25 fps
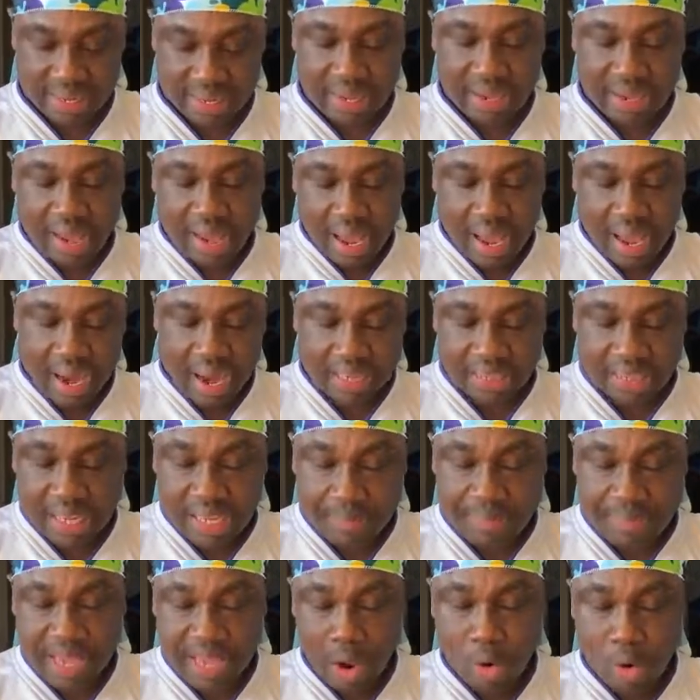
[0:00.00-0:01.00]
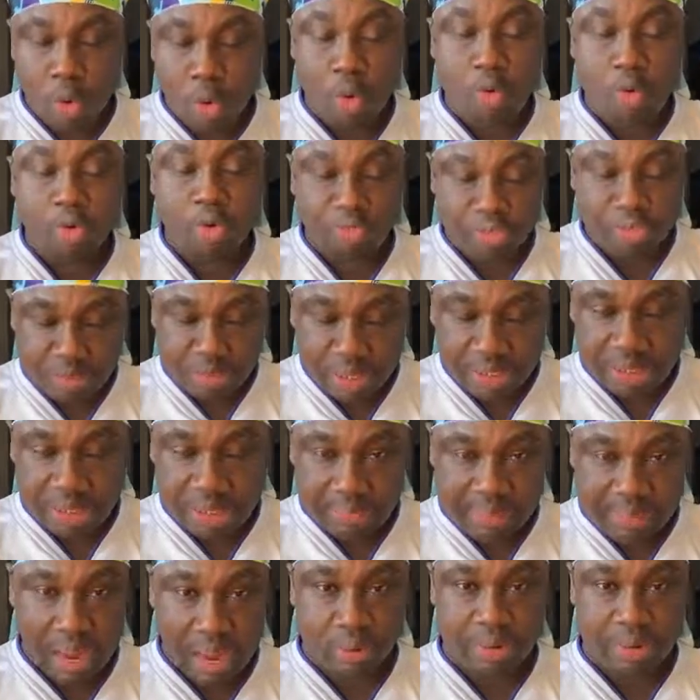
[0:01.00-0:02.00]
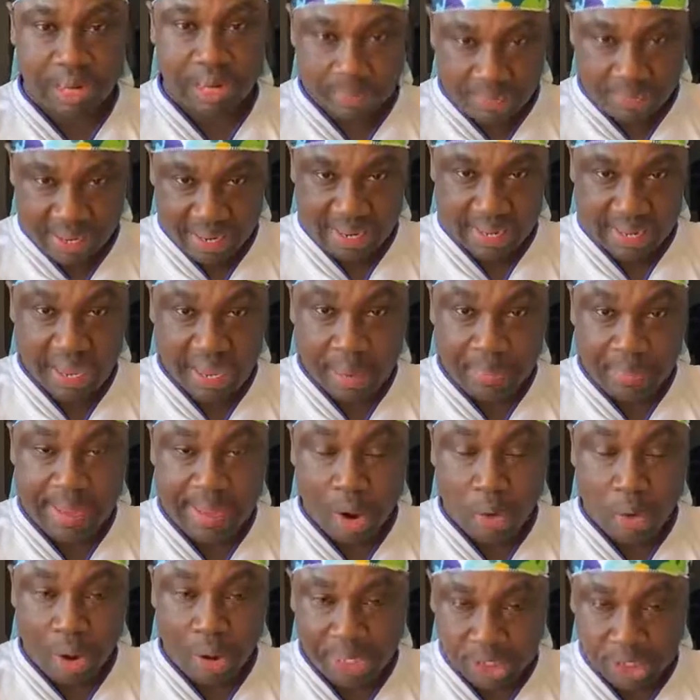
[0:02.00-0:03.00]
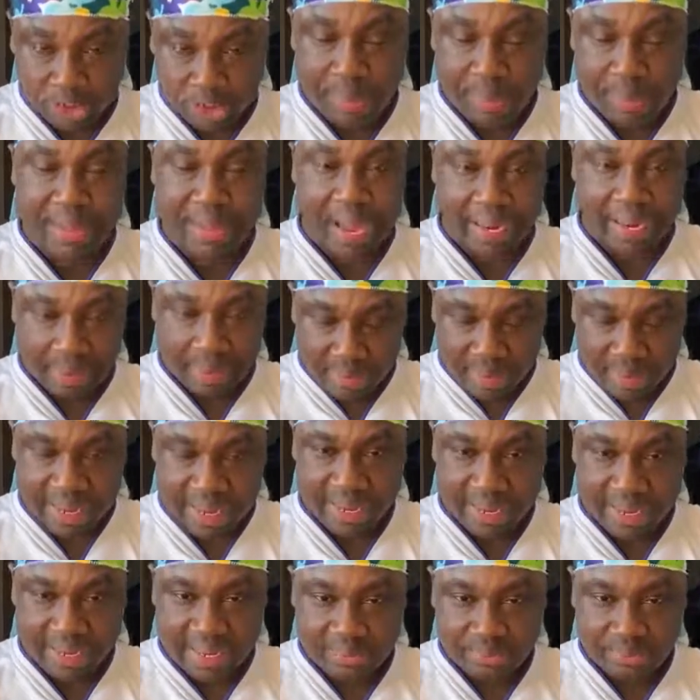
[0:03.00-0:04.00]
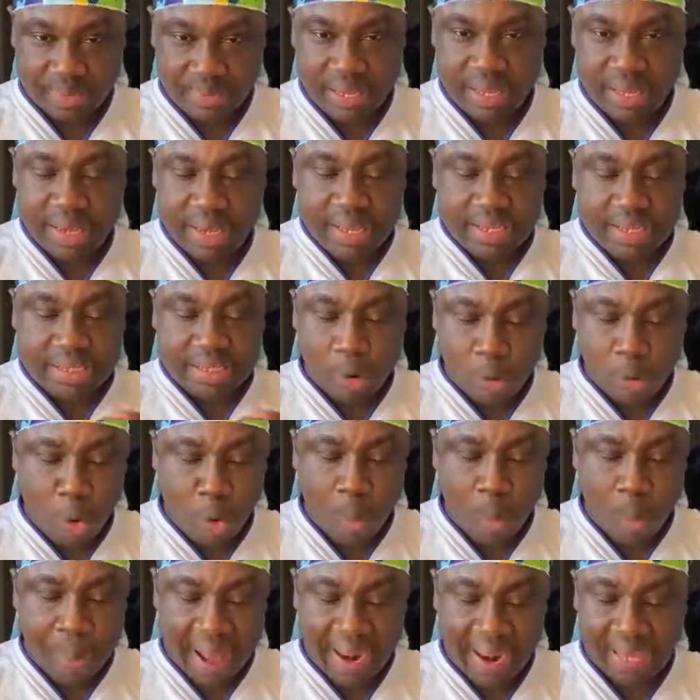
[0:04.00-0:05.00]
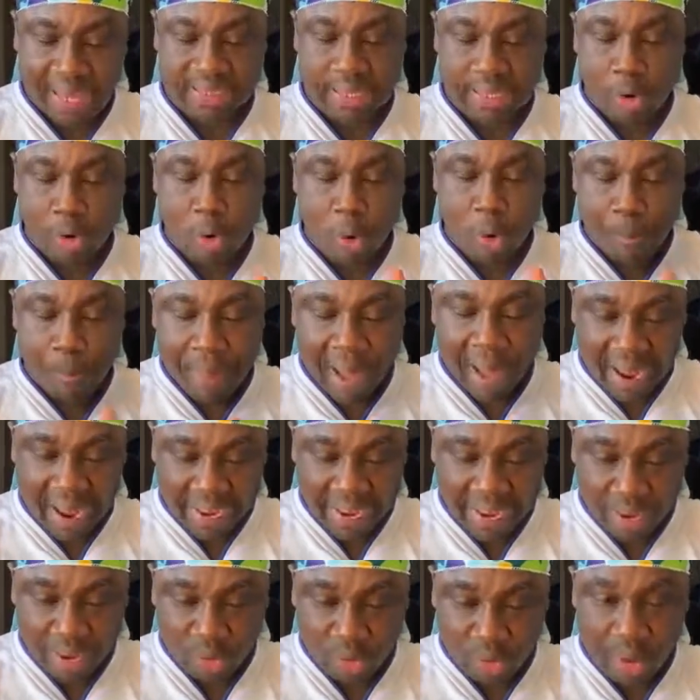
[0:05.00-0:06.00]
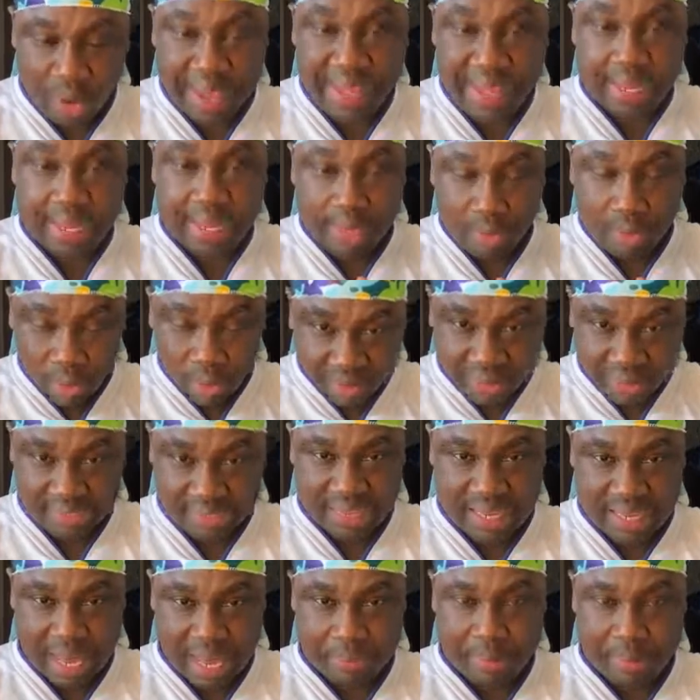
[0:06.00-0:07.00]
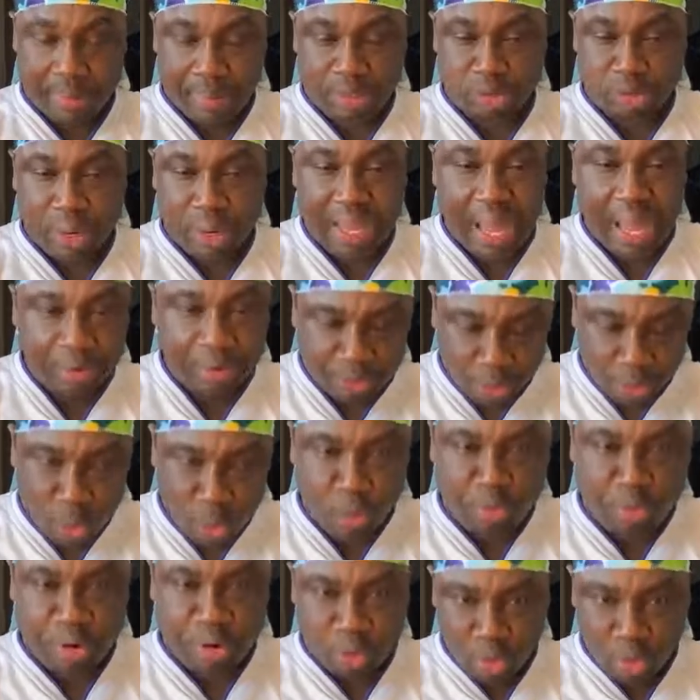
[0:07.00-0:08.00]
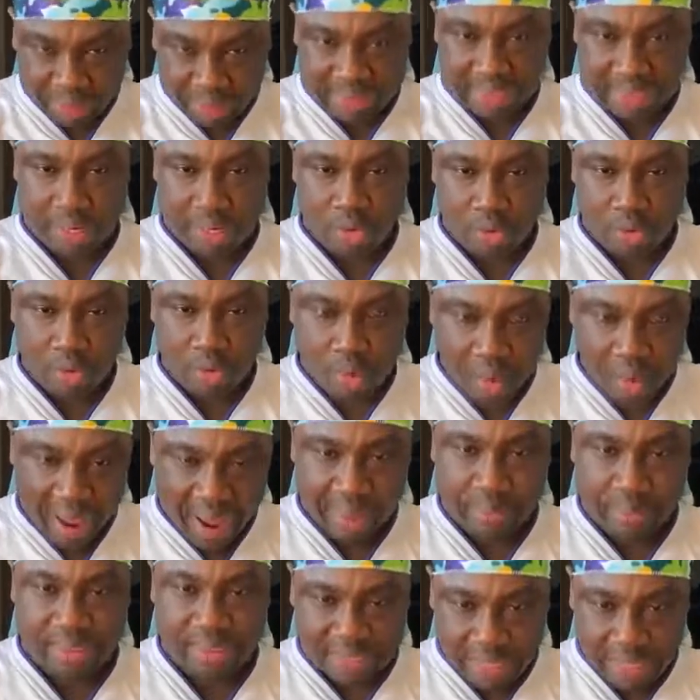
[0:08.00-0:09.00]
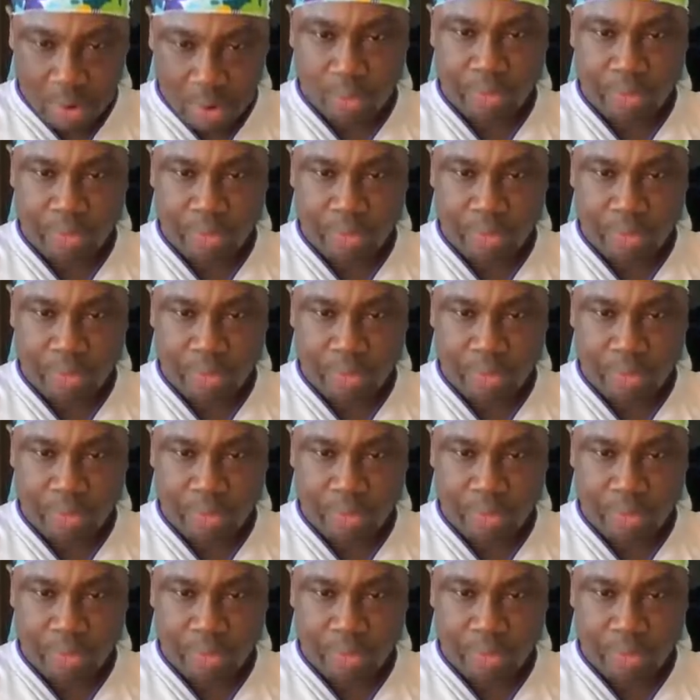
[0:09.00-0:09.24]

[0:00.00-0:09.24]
And I say, be a whole contribution, be our day blame, a be our word, be our day blame. So, oh, banner said, oh, background, no, a noise here. Me patch, I have to move your noise. Why, Miss Row?